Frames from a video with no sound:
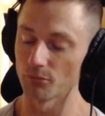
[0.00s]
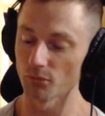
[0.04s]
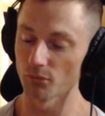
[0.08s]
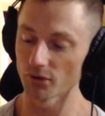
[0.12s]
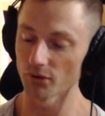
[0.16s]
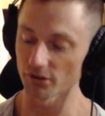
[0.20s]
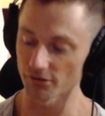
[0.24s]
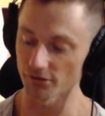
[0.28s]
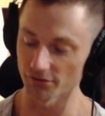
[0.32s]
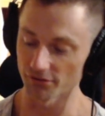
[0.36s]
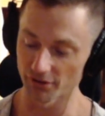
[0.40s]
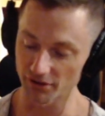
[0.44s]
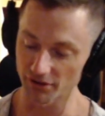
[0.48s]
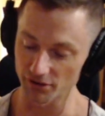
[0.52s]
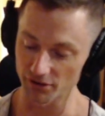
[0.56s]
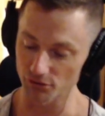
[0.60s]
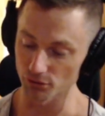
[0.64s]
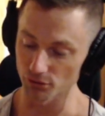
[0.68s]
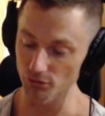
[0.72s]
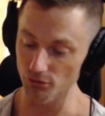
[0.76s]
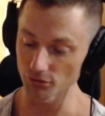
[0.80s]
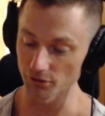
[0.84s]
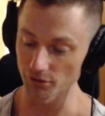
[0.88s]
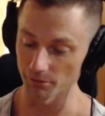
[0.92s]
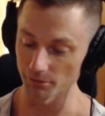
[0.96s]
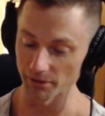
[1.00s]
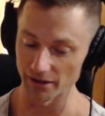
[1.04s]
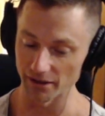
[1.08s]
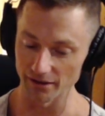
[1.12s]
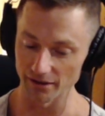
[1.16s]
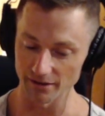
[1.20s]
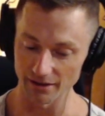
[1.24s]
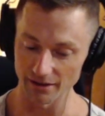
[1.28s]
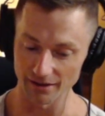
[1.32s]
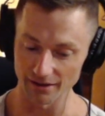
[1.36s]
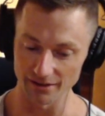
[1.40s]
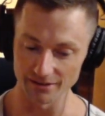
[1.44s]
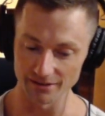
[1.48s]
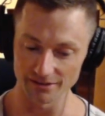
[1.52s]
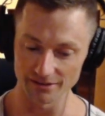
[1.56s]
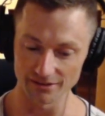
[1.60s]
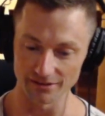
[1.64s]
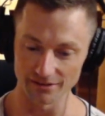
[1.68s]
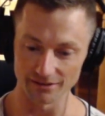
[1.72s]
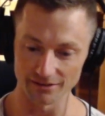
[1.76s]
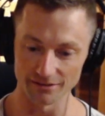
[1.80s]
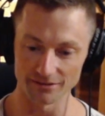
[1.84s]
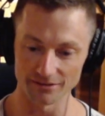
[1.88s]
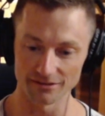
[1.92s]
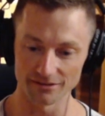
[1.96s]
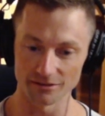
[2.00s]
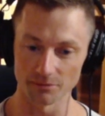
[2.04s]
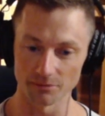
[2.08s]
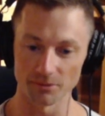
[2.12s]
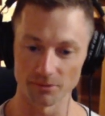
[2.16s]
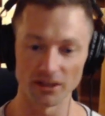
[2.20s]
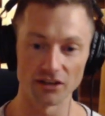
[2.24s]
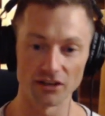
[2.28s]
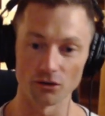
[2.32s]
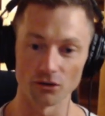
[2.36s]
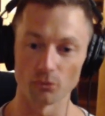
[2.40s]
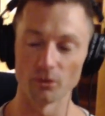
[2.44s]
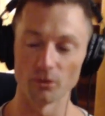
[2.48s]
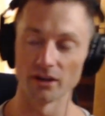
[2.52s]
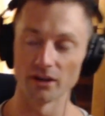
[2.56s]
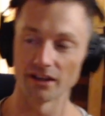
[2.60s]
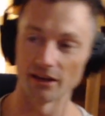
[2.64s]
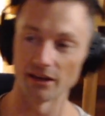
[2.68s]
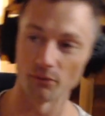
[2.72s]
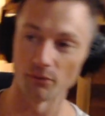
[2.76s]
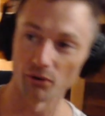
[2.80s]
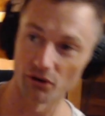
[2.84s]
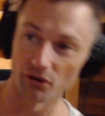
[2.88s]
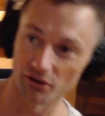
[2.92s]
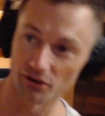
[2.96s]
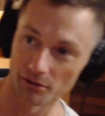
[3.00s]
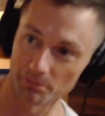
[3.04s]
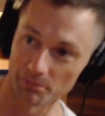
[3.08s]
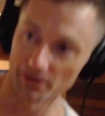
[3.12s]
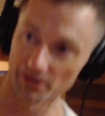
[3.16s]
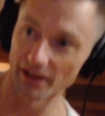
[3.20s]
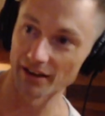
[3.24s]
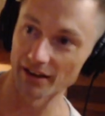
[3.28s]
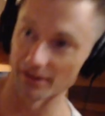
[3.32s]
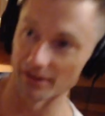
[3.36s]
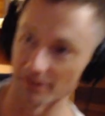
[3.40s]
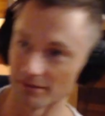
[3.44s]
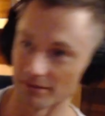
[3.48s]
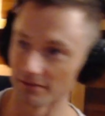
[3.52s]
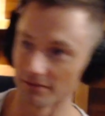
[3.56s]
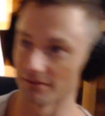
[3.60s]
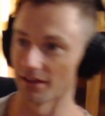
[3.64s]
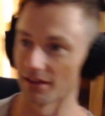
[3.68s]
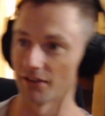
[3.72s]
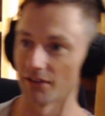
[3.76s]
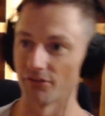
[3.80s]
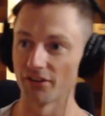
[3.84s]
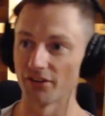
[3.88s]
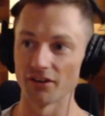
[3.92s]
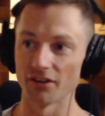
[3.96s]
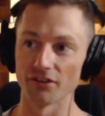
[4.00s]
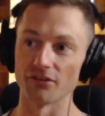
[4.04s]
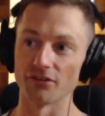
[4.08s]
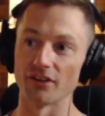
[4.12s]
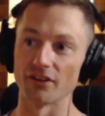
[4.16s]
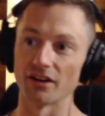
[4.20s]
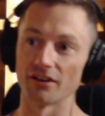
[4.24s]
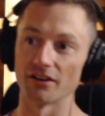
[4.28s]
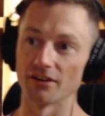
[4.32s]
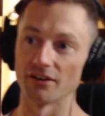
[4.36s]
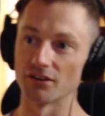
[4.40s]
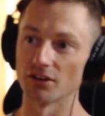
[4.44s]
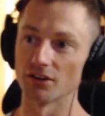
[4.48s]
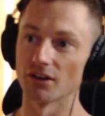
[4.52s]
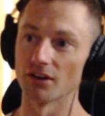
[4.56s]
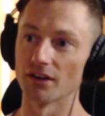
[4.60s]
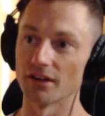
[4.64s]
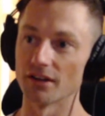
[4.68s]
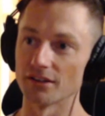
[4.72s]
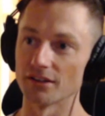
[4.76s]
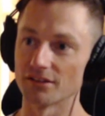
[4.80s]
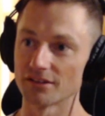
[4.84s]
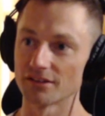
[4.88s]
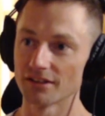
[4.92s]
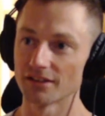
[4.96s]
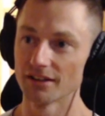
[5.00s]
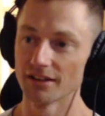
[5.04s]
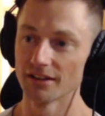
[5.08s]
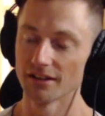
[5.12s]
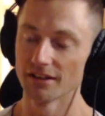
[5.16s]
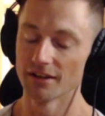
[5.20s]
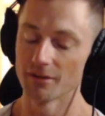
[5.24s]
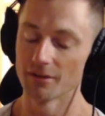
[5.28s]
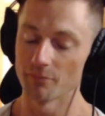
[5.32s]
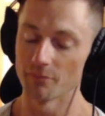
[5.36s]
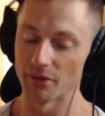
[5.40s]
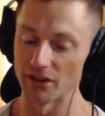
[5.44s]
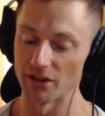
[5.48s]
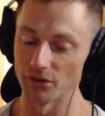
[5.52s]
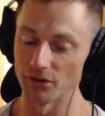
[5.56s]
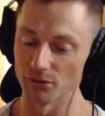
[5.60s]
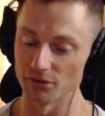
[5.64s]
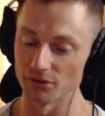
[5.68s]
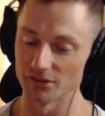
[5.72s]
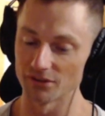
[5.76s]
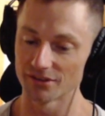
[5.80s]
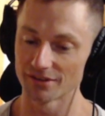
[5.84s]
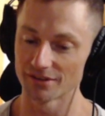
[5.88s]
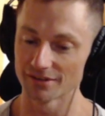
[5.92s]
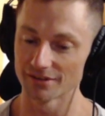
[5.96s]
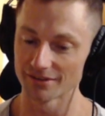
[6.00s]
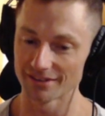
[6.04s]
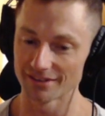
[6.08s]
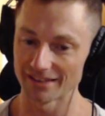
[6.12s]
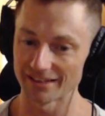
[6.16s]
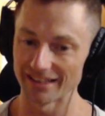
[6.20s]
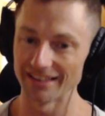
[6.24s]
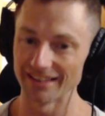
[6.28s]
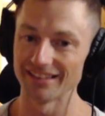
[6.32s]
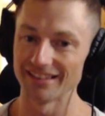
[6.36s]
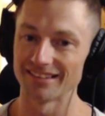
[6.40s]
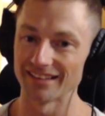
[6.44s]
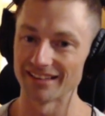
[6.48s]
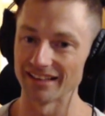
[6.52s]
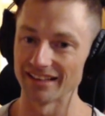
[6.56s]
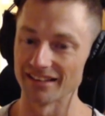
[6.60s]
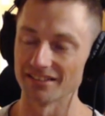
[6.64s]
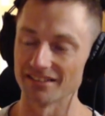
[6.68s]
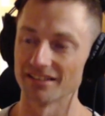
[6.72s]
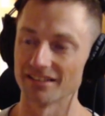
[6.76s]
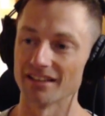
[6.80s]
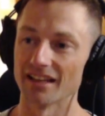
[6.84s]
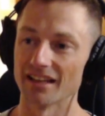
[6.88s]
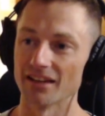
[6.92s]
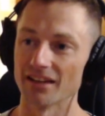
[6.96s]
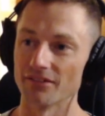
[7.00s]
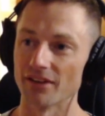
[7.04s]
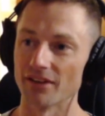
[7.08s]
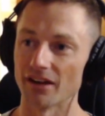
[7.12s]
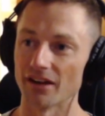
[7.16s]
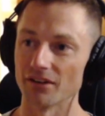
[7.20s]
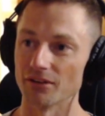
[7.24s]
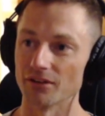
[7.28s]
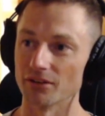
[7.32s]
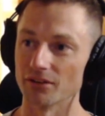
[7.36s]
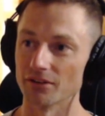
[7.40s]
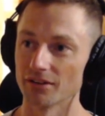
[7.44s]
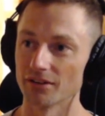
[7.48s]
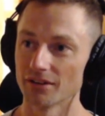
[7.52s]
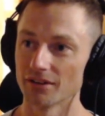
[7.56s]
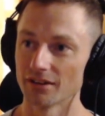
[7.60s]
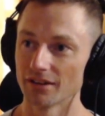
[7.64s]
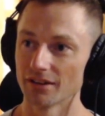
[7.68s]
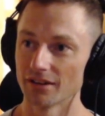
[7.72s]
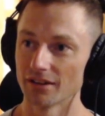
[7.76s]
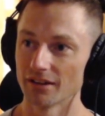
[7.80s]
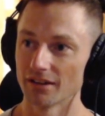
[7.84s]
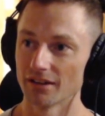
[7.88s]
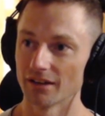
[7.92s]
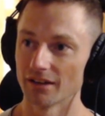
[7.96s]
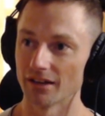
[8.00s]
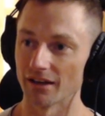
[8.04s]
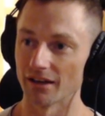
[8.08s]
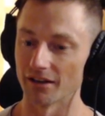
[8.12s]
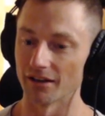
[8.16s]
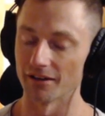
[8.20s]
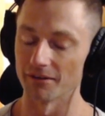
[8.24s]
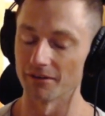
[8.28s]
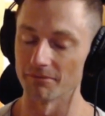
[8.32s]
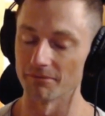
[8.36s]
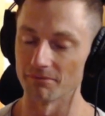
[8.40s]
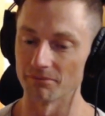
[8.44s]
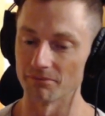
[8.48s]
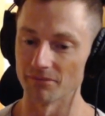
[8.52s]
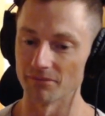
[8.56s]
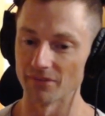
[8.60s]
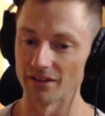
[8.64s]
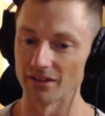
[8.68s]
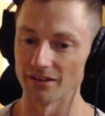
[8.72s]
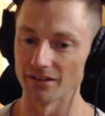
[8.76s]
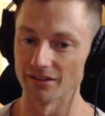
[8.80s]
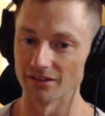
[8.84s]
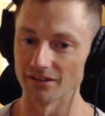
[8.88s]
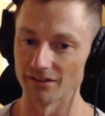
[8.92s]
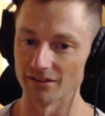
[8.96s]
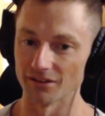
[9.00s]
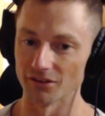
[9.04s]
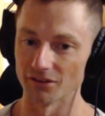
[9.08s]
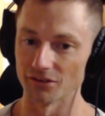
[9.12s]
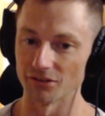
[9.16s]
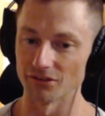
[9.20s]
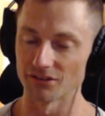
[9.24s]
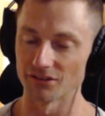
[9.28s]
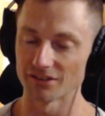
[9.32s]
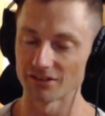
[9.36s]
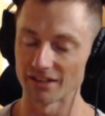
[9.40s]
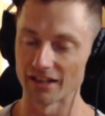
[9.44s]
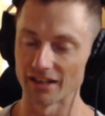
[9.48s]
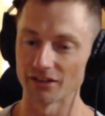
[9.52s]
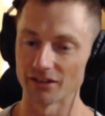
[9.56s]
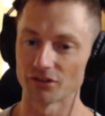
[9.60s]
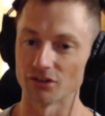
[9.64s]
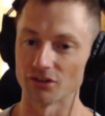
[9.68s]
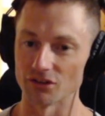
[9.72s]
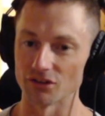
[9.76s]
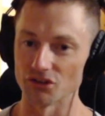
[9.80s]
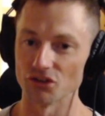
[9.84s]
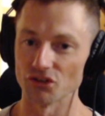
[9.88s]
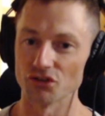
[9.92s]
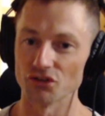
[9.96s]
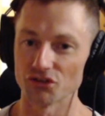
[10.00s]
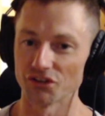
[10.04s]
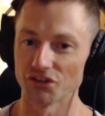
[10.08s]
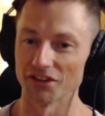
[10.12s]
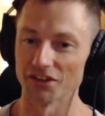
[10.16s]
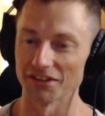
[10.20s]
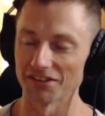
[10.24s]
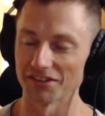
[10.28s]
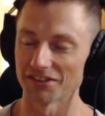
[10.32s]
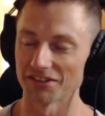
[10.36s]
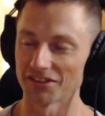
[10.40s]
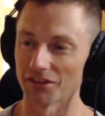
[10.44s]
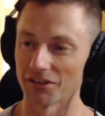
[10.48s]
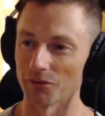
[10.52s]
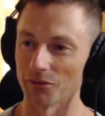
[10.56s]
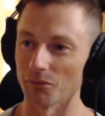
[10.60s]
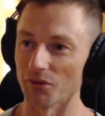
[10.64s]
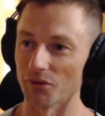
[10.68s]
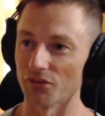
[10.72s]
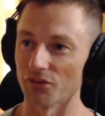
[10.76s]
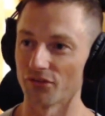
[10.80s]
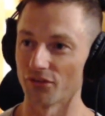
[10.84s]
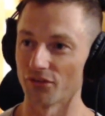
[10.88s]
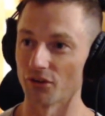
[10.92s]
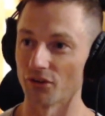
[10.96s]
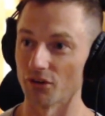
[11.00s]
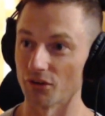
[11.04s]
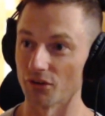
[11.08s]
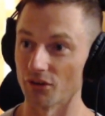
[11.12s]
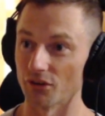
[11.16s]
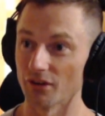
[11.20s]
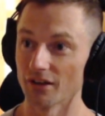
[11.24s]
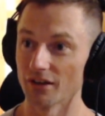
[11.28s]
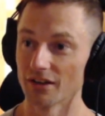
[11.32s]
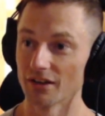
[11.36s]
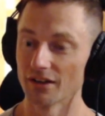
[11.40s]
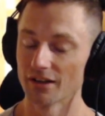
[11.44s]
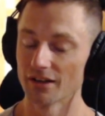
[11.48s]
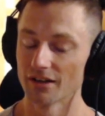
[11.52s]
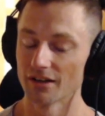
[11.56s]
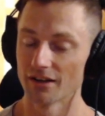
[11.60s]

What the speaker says: And what's very cool about that is that depending on where they were on the planet, they had very varied diets, but there was key things that they valued. You know, sacred nutrients that were for